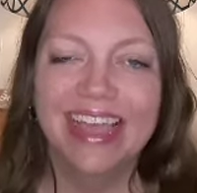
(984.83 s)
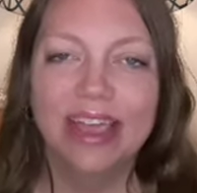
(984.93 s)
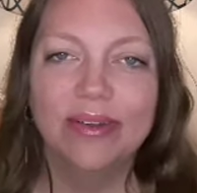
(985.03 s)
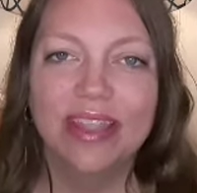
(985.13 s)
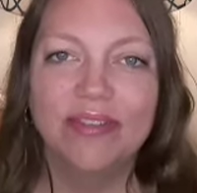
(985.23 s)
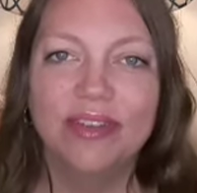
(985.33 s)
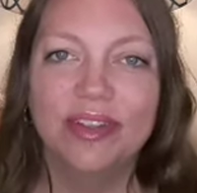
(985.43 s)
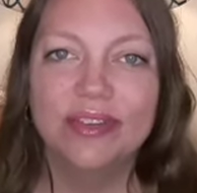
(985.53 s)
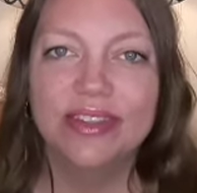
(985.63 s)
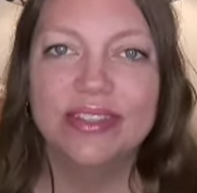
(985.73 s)
I would love for
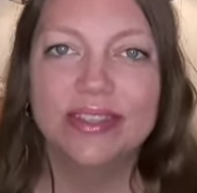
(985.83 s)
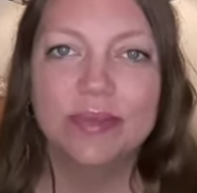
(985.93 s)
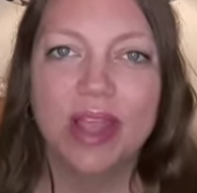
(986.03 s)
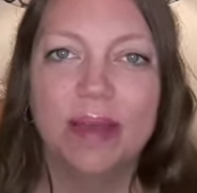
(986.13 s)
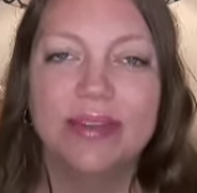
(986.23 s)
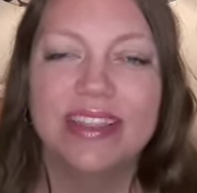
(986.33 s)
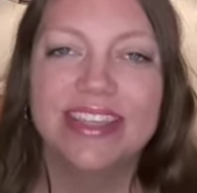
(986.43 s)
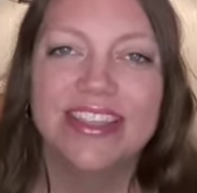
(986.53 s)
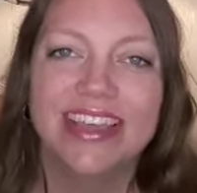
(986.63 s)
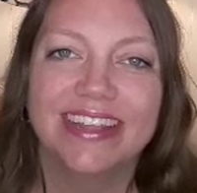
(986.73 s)
you to subscribe to
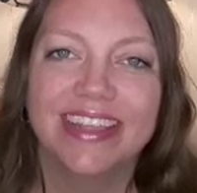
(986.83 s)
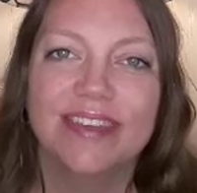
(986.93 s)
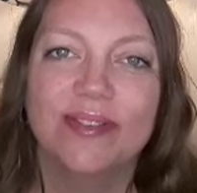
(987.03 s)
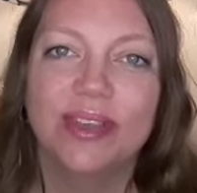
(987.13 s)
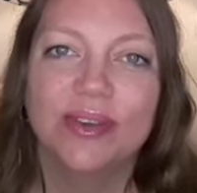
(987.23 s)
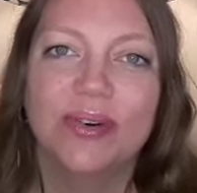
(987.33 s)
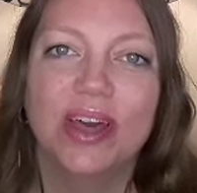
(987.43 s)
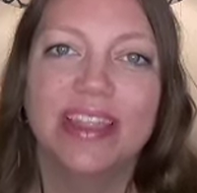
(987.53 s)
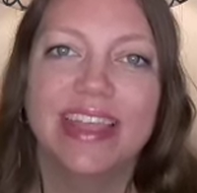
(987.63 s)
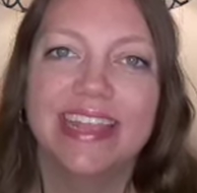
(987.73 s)
this channel if you
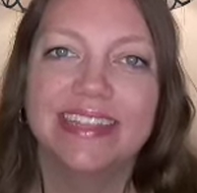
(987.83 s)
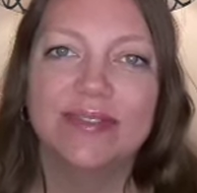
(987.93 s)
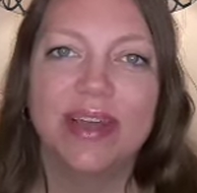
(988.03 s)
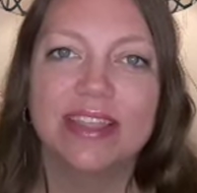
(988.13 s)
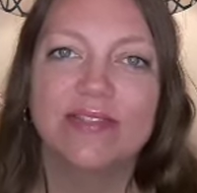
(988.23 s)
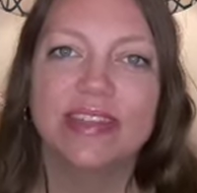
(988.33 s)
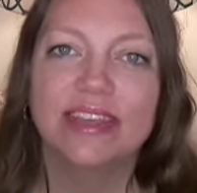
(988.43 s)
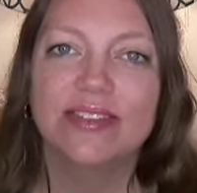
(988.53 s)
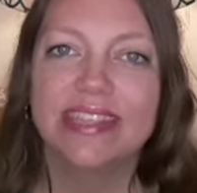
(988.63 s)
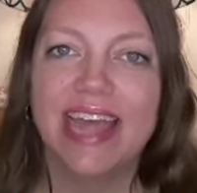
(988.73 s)
like to watch
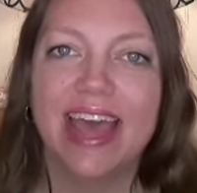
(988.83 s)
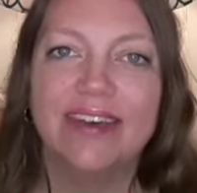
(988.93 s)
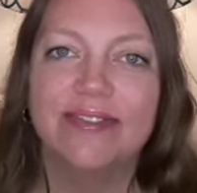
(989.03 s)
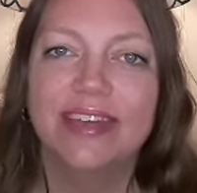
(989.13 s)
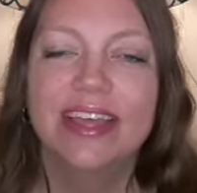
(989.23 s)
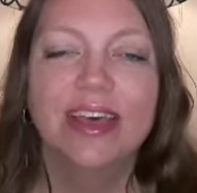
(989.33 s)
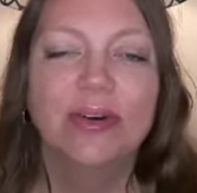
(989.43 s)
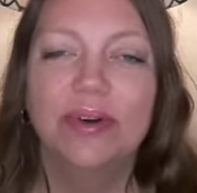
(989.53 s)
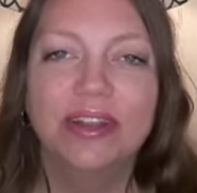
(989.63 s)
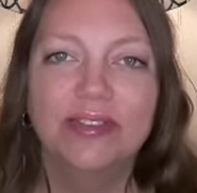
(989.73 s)
videos that have
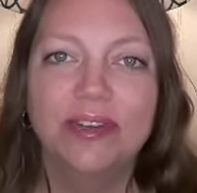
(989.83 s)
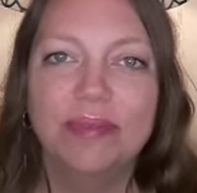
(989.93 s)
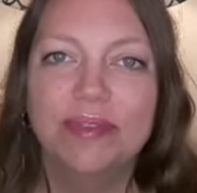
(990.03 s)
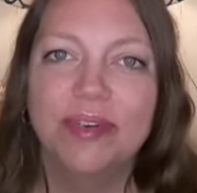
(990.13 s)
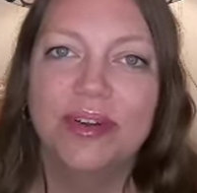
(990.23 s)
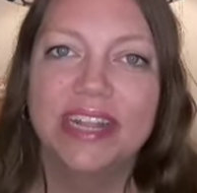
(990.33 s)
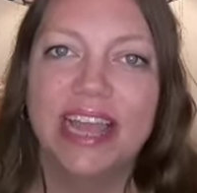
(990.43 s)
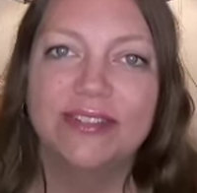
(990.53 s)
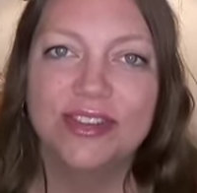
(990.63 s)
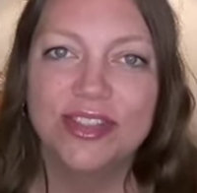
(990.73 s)
wonderful before and
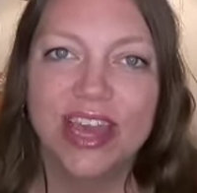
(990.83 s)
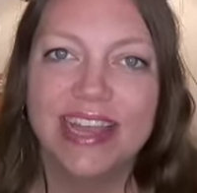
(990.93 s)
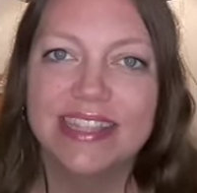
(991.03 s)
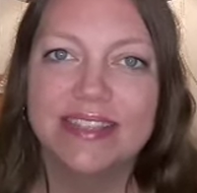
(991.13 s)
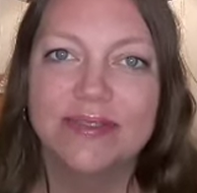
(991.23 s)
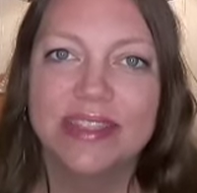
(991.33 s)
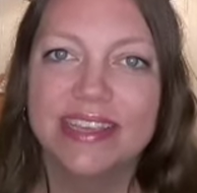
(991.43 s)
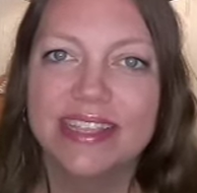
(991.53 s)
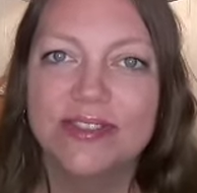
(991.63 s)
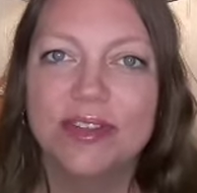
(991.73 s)
after shots with
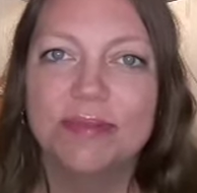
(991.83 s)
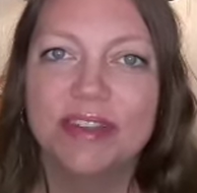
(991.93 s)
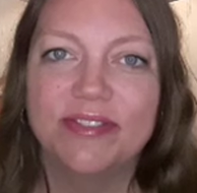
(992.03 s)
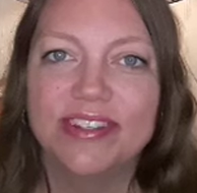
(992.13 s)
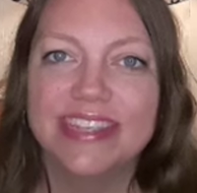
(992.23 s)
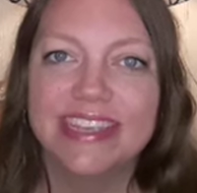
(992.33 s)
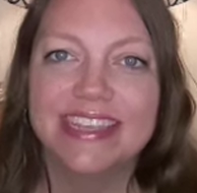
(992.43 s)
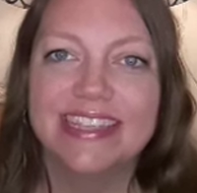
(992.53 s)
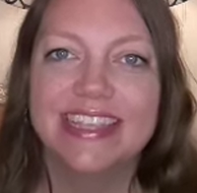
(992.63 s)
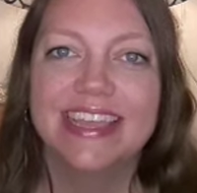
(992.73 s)
extreme
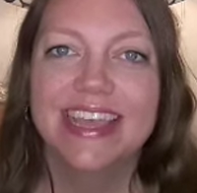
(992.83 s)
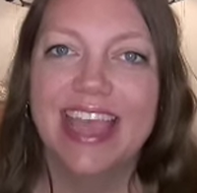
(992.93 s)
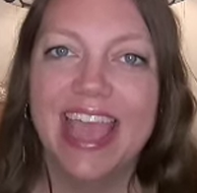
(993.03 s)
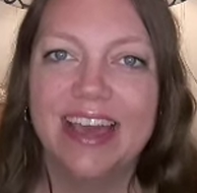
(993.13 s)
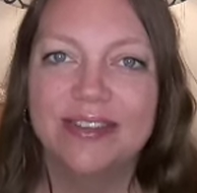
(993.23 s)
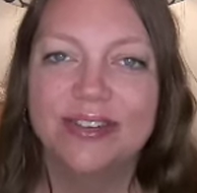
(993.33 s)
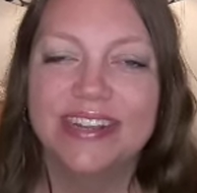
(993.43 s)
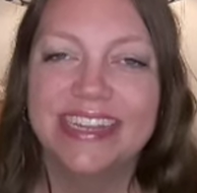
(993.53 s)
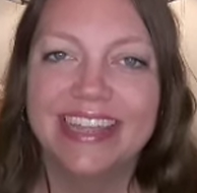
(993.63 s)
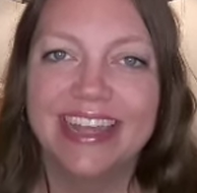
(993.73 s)
differences after a
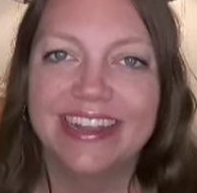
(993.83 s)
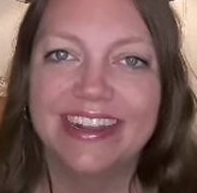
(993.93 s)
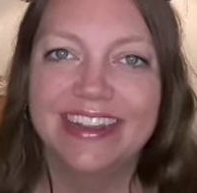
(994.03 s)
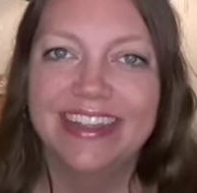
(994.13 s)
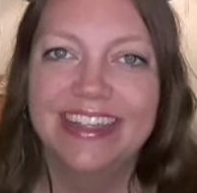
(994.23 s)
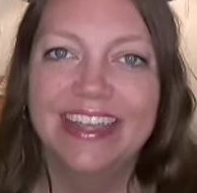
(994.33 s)
declutter.